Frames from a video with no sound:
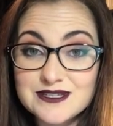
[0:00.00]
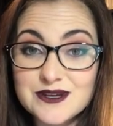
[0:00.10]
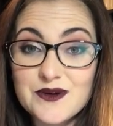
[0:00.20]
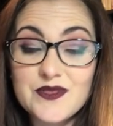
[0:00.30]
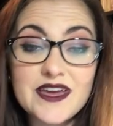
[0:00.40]

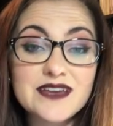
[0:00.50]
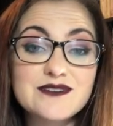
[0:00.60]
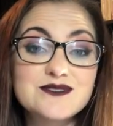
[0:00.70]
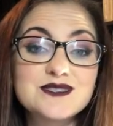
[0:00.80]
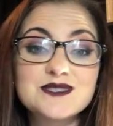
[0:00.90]
So thank
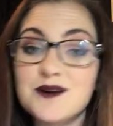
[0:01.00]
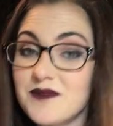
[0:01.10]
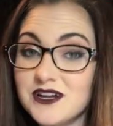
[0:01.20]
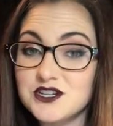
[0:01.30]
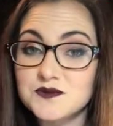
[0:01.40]
you so
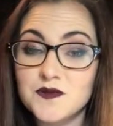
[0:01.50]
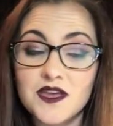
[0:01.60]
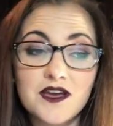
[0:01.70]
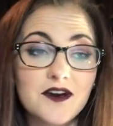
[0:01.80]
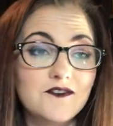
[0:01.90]
much
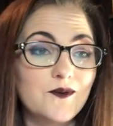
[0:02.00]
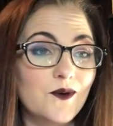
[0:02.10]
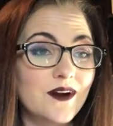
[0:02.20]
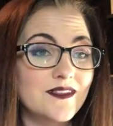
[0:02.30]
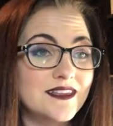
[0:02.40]

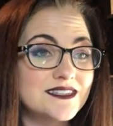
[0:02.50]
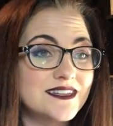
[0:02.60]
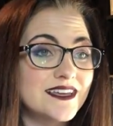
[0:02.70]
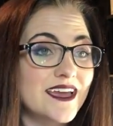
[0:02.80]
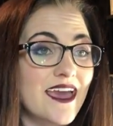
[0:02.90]
for
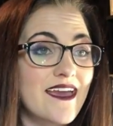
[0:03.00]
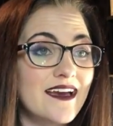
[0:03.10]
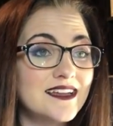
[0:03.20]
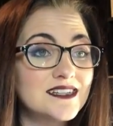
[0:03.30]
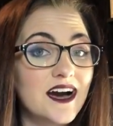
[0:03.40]
listening,
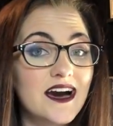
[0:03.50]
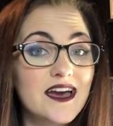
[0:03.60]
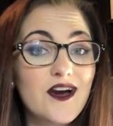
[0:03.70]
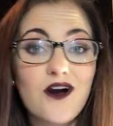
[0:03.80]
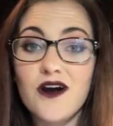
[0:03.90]
and
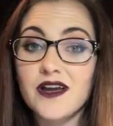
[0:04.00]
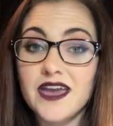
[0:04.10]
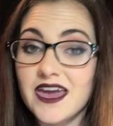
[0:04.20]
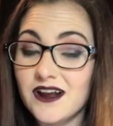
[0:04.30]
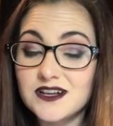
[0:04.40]
I
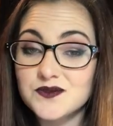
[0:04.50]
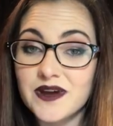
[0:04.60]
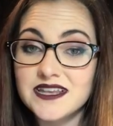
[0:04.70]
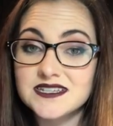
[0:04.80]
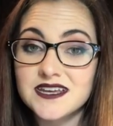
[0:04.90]
cannot
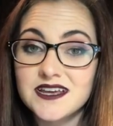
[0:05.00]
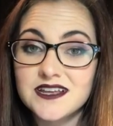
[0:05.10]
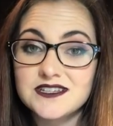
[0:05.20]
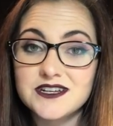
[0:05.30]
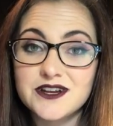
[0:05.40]
wait
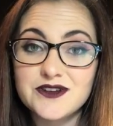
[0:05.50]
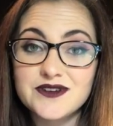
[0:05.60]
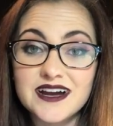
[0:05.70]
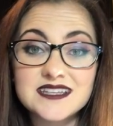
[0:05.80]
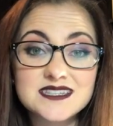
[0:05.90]
to hear you
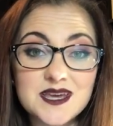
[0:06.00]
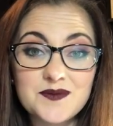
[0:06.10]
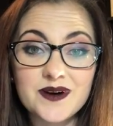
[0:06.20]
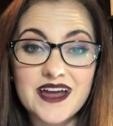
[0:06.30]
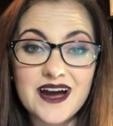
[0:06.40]
guys
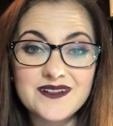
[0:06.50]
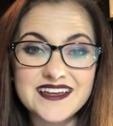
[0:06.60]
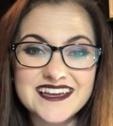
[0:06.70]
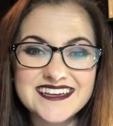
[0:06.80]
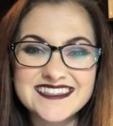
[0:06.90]
keep on
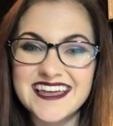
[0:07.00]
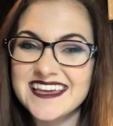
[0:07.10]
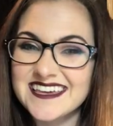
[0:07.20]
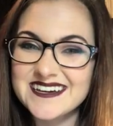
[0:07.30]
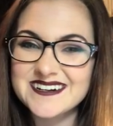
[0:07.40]
howling.
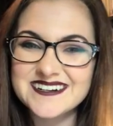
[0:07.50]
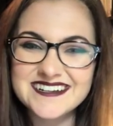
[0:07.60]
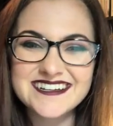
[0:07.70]
Thank you.